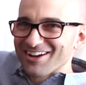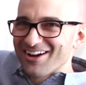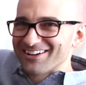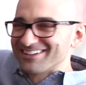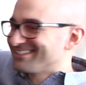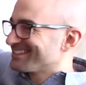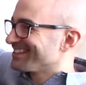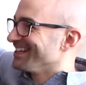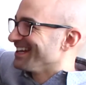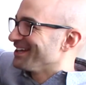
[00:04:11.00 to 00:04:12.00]

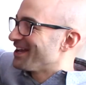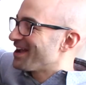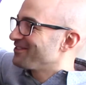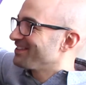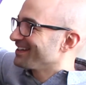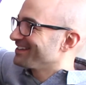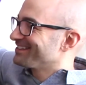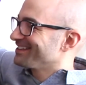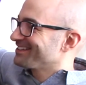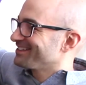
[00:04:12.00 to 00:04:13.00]
dogs. Everything I
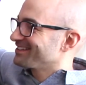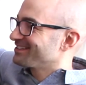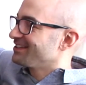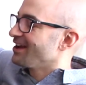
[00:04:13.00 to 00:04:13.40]
say sounds like,